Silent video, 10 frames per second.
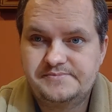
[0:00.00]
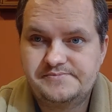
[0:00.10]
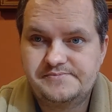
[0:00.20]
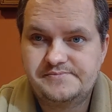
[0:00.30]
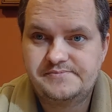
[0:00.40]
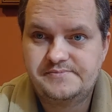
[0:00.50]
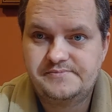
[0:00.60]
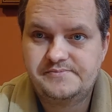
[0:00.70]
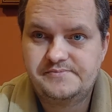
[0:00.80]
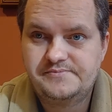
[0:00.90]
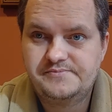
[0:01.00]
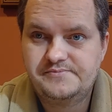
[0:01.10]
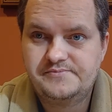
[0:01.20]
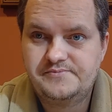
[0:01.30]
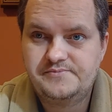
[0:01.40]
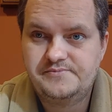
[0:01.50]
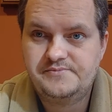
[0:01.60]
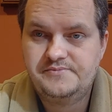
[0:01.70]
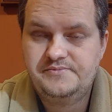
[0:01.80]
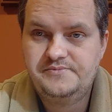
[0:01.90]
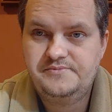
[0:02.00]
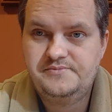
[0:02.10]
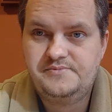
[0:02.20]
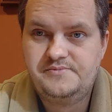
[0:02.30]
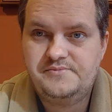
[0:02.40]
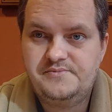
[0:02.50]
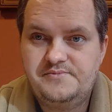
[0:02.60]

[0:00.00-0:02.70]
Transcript: [no speech]